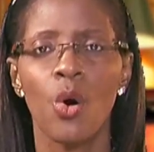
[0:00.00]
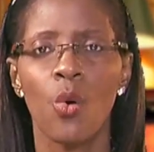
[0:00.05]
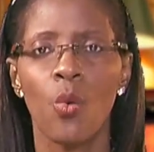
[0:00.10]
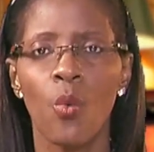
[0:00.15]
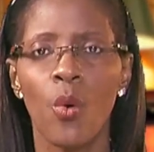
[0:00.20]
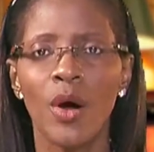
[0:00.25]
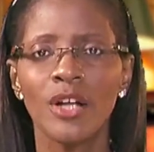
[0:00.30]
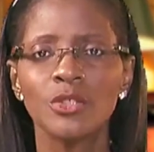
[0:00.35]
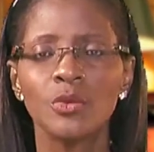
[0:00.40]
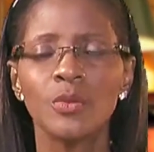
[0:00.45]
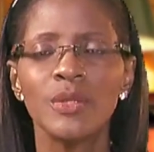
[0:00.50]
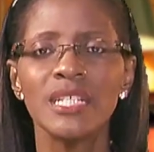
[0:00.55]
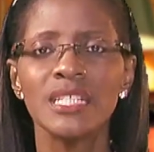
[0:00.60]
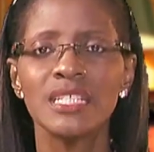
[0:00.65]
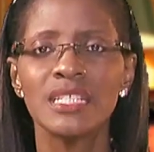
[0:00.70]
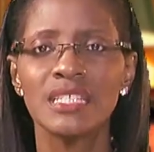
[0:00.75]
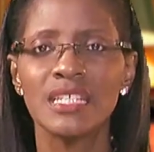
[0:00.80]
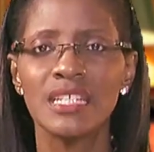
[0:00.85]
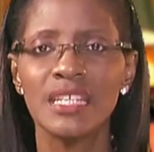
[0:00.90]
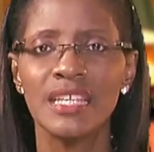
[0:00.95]
what we
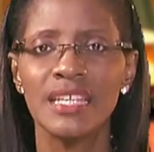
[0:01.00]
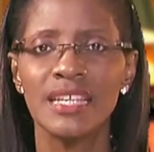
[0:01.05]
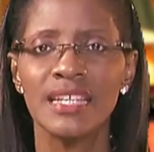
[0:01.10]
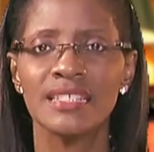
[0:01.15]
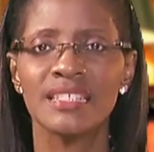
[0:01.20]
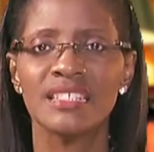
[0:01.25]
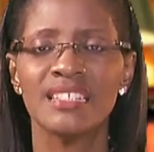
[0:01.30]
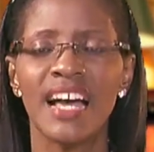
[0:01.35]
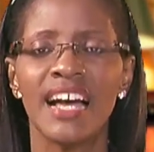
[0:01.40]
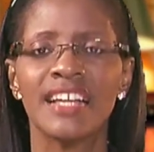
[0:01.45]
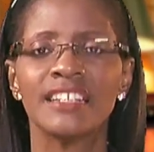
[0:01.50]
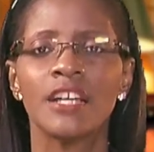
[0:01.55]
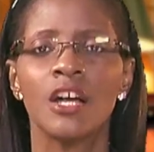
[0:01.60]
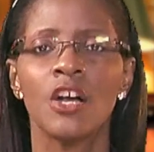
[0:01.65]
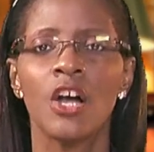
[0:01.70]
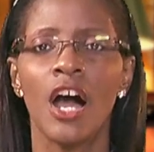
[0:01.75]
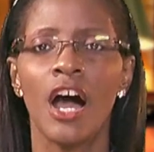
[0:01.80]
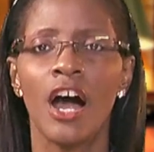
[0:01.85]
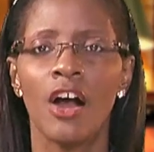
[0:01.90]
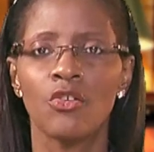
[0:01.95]
see is that
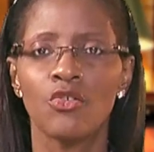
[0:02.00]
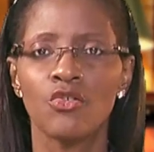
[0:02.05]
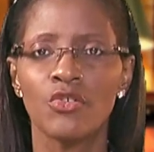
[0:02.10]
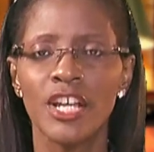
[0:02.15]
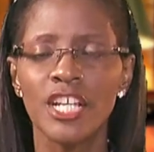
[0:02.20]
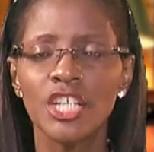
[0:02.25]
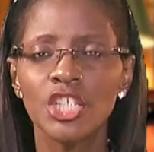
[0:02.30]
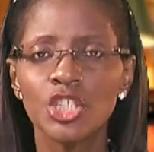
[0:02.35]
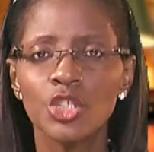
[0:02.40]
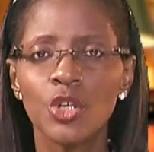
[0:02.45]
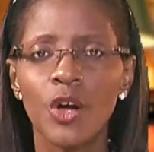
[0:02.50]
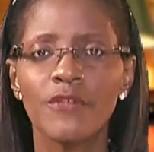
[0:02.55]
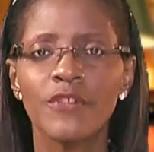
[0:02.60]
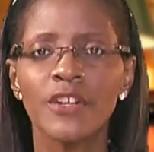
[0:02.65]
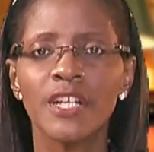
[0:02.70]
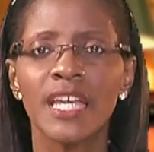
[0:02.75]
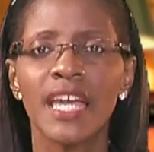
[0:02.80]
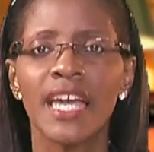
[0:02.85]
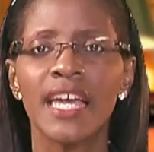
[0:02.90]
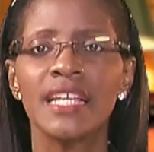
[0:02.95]
a ratio of
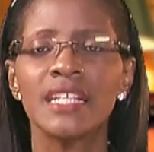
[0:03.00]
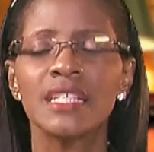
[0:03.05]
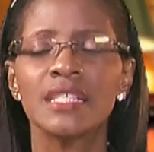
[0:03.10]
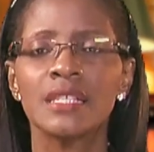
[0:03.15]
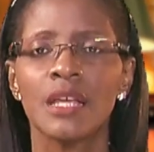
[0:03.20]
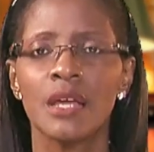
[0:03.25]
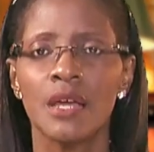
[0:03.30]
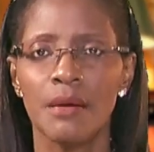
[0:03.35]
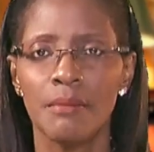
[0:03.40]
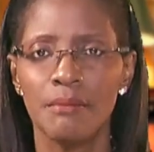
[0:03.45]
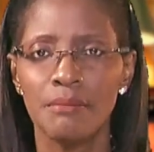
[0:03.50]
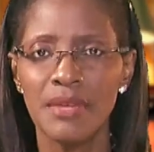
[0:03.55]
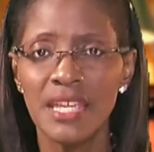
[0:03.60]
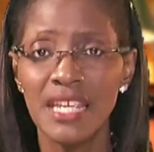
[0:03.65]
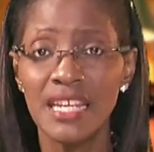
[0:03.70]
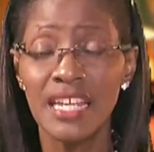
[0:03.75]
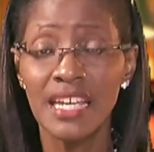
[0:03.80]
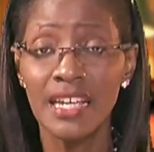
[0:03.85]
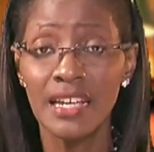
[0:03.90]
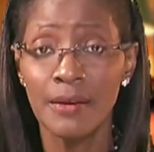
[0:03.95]
a case,
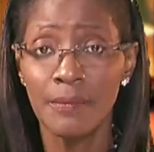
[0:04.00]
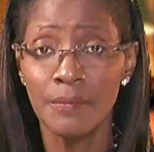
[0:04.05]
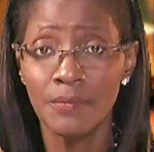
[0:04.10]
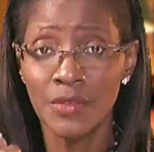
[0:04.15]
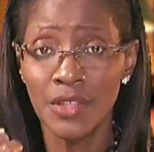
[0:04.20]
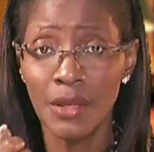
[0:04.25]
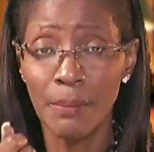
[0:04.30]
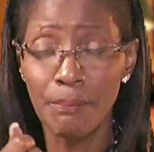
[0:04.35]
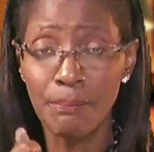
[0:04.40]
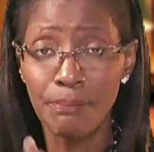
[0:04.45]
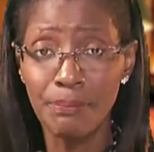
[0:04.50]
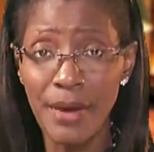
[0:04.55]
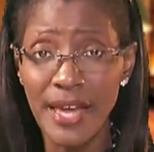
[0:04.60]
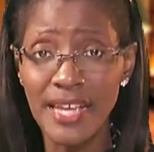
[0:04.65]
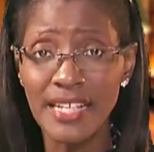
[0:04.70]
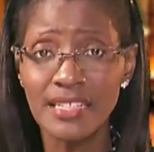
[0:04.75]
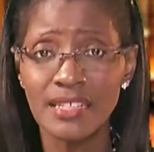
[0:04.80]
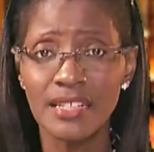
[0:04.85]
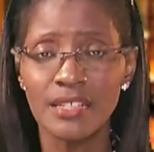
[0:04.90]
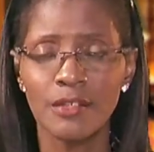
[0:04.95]
meaning the
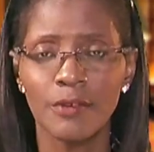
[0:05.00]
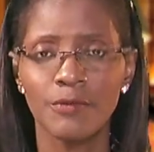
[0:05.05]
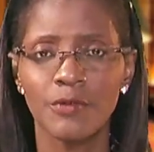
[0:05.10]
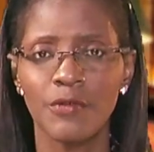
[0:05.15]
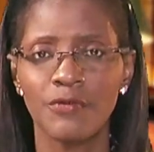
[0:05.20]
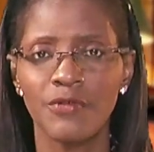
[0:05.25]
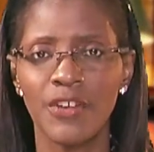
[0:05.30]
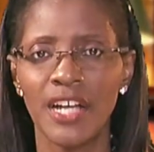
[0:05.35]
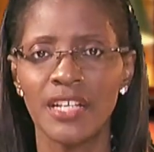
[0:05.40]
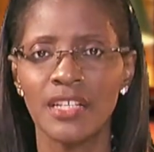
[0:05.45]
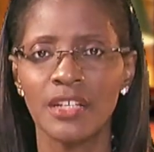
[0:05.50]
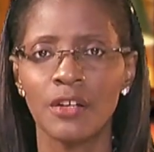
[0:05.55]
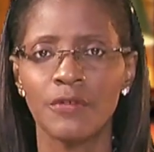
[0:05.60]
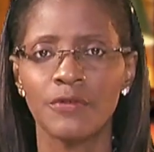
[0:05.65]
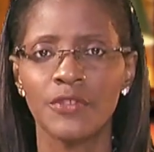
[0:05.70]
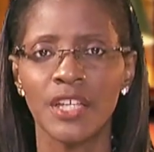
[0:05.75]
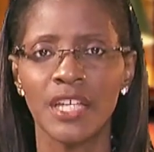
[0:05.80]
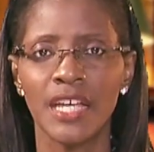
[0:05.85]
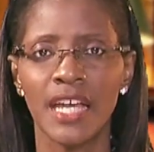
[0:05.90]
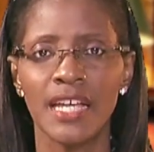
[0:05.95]
basis of the finding
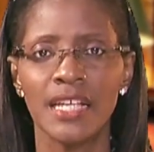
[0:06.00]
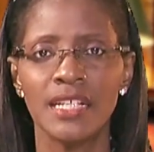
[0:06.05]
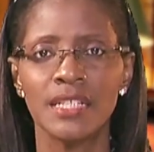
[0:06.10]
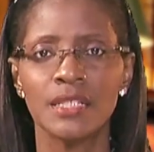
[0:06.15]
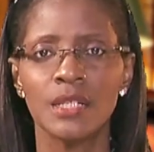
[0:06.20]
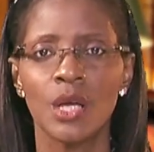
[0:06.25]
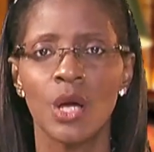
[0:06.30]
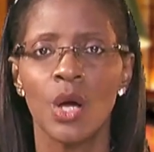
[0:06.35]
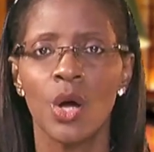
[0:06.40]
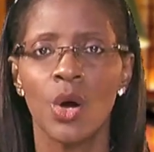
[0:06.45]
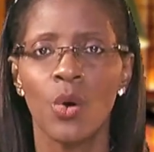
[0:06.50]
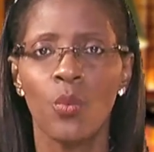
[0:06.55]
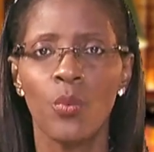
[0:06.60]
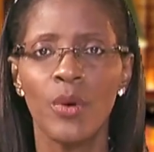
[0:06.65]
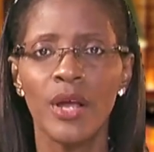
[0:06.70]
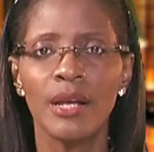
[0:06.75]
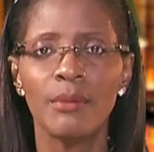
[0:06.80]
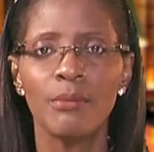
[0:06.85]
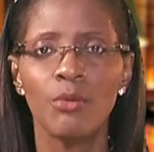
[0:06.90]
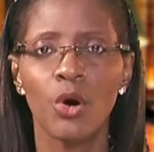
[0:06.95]
of the case,
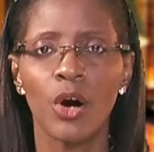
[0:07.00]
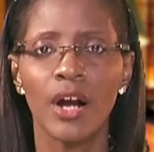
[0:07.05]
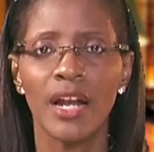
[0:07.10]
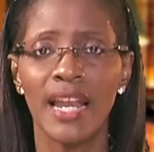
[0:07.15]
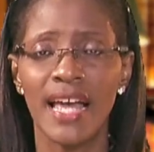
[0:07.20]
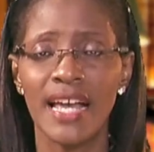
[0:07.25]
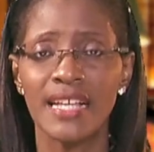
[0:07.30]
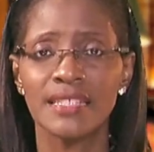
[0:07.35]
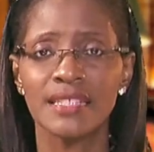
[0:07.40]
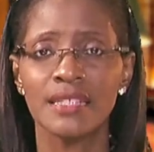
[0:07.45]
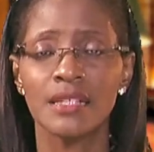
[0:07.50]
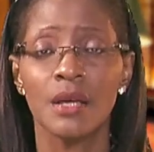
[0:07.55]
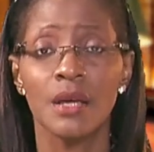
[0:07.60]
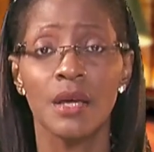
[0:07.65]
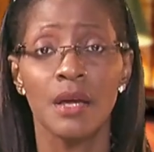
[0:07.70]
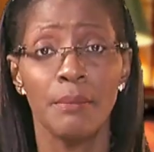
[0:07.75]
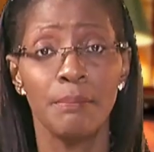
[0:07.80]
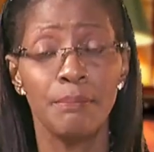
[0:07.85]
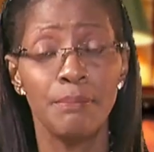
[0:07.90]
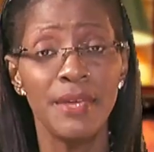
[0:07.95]
will more or less
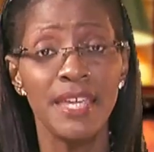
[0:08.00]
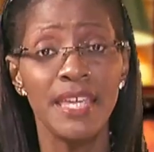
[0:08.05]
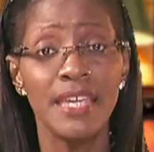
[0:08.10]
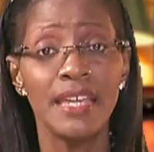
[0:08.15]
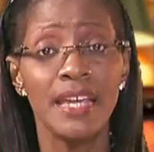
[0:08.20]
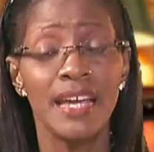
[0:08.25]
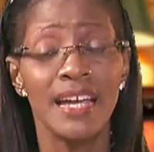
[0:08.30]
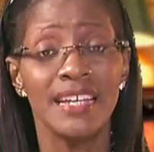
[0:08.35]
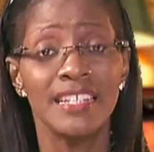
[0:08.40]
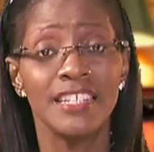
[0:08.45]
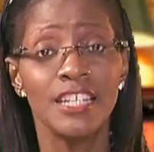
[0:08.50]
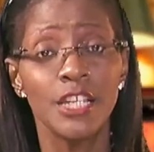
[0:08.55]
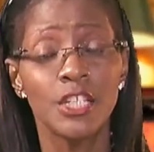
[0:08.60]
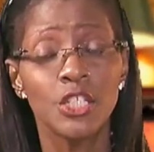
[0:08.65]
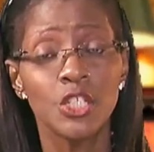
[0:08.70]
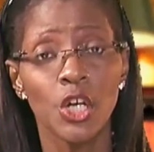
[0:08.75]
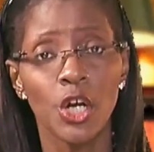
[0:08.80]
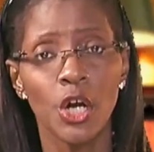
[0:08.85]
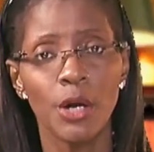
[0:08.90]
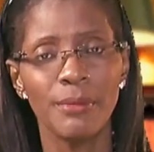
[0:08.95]
be
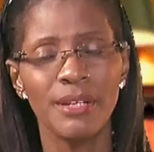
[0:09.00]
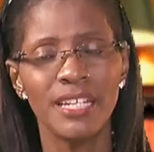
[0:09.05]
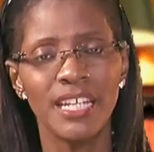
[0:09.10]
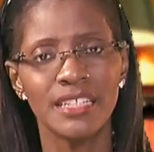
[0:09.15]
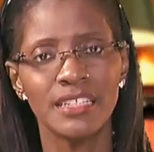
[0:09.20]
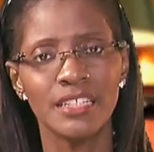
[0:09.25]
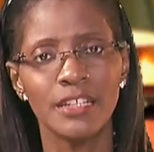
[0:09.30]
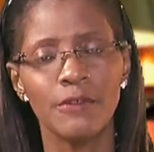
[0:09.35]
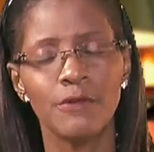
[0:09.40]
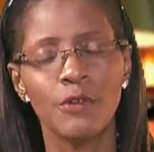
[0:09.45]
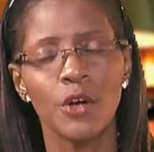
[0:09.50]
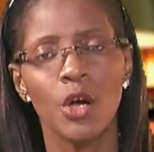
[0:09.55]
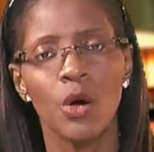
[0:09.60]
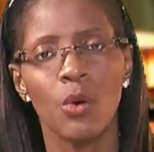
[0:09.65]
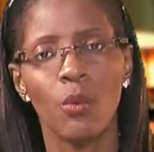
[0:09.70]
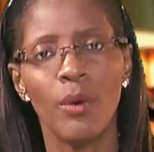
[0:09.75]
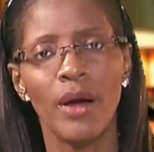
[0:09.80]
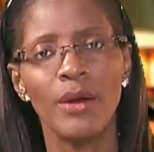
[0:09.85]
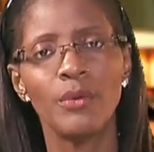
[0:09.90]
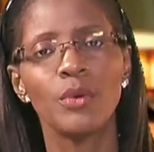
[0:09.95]
determinative
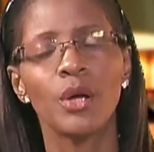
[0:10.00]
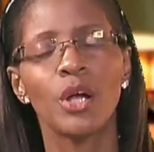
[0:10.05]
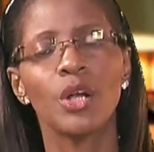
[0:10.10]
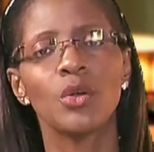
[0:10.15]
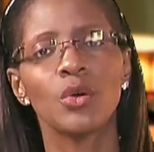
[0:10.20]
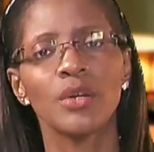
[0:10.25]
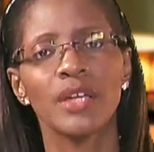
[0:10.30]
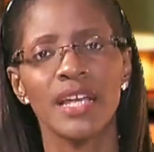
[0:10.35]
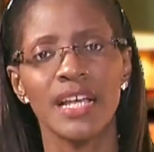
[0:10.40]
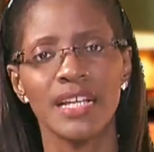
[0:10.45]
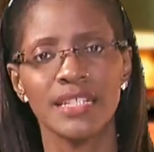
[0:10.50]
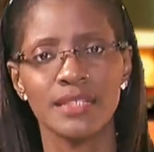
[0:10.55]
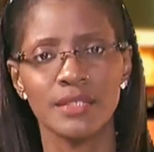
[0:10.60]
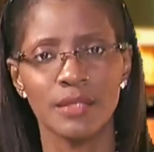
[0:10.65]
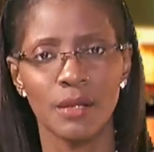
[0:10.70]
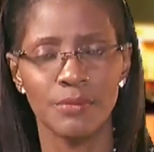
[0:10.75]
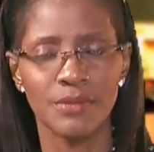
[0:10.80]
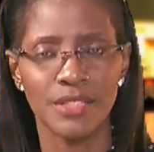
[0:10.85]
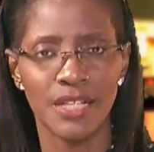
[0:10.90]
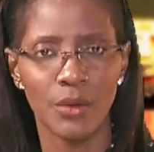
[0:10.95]
when we are looking at
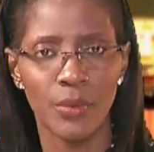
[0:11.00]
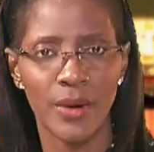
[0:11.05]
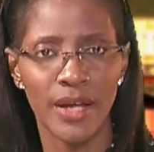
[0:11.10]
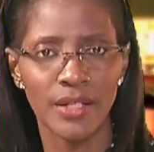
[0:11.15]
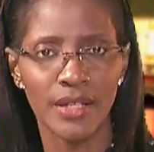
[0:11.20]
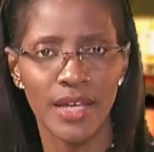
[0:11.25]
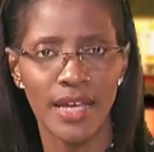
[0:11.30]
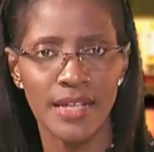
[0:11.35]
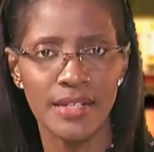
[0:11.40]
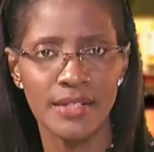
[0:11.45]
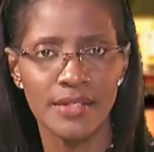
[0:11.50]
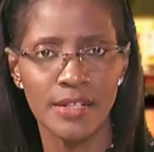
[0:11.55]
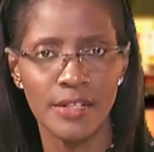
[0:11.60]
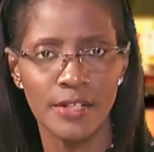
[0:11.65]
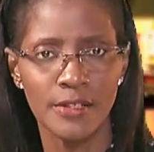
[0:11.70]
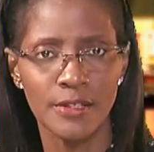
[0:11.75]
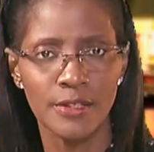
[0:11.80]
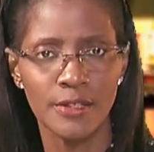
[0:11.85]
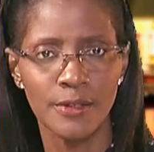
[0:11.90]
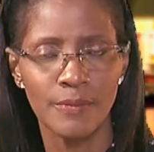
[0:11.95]
subsequent
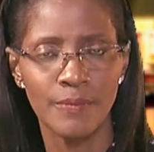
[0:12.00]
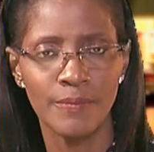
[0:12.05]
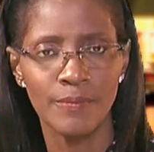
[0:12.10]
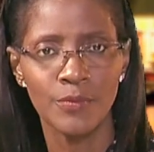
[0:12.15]
cases.